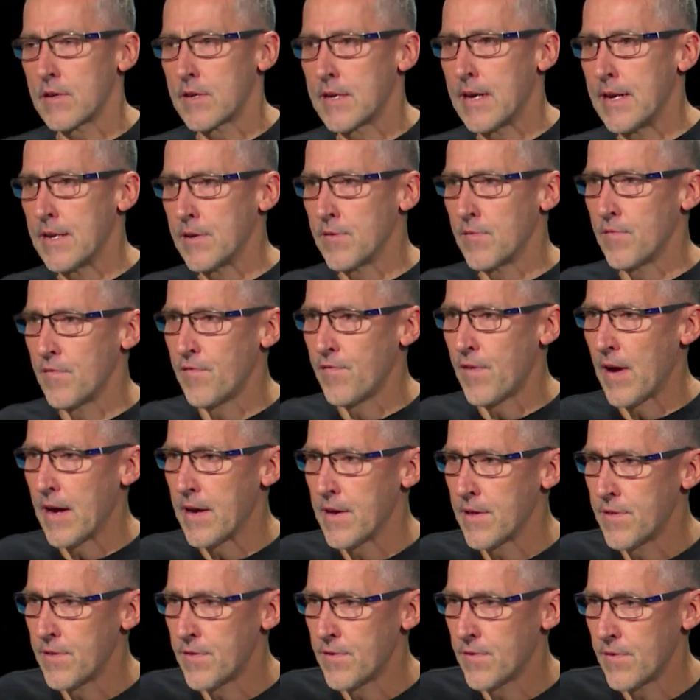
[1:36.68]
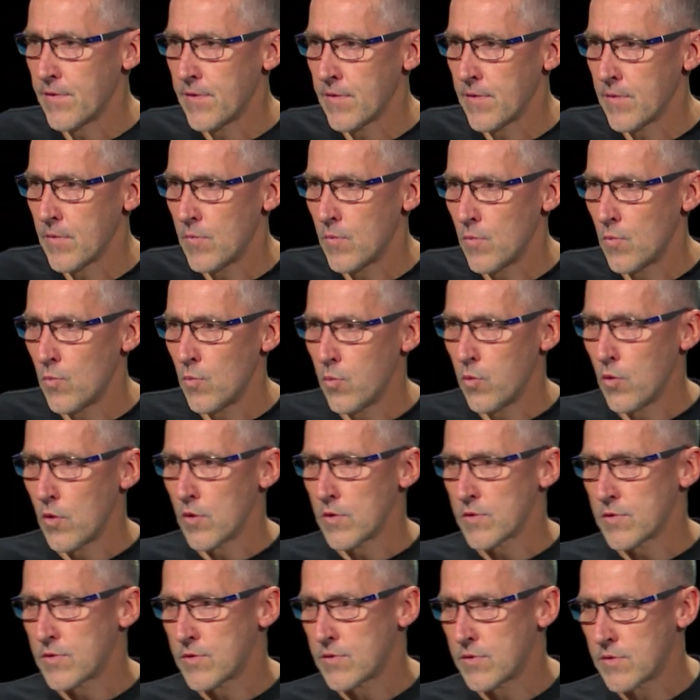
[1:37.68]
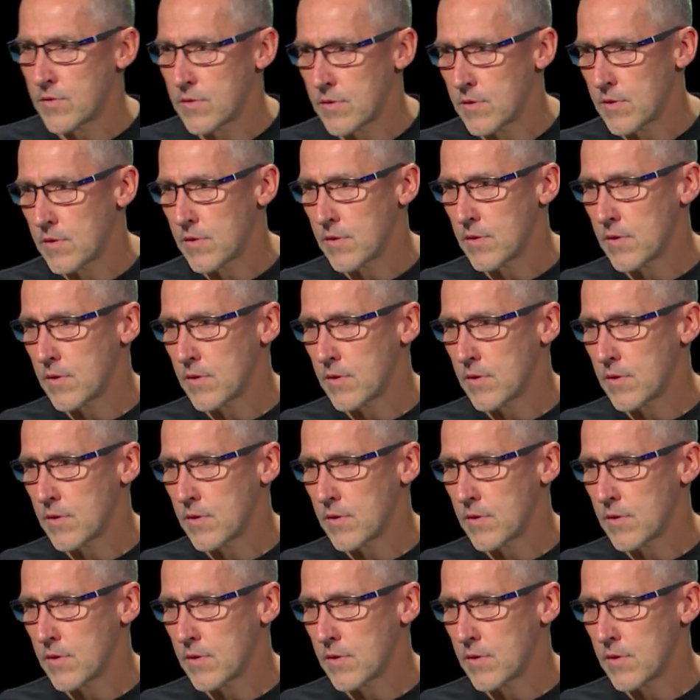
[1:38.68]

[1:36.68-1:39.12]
that Kingdom Faith was